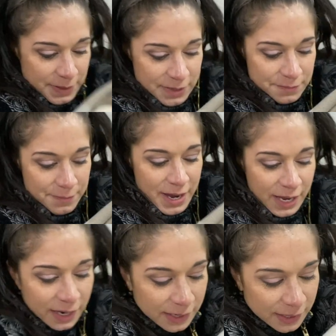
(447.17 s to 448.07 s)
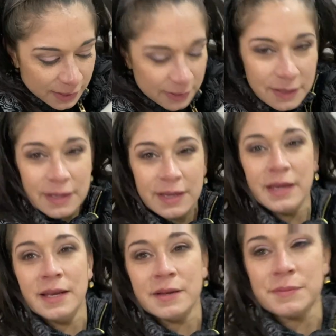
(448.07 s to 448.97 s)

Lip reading: in my heating